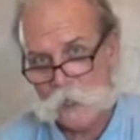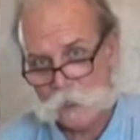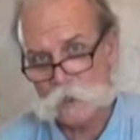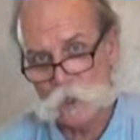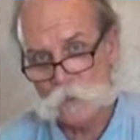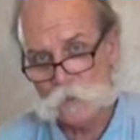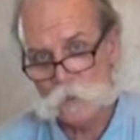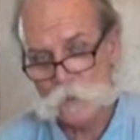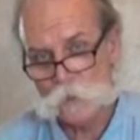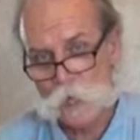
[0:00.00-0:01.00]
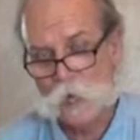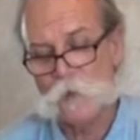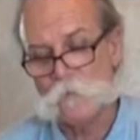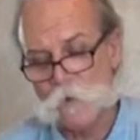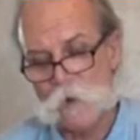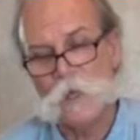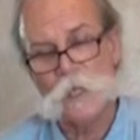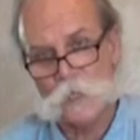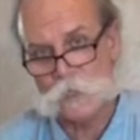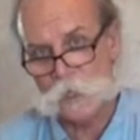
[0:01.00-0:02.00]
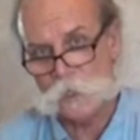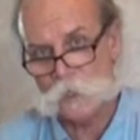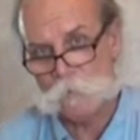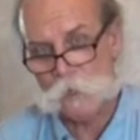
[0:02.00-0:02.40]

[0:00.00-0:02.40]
is loose, and at the very least needs to be